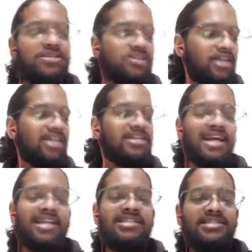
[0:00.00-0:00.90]
So
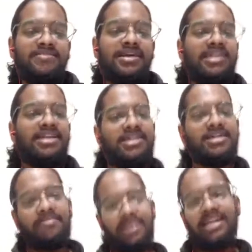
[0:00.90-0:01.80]
that is
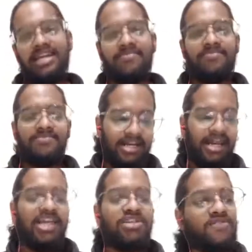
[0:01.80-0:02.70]
my main aim
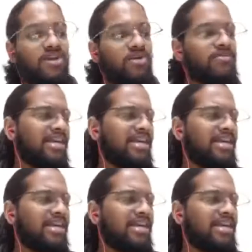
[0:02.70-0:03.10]
as of now.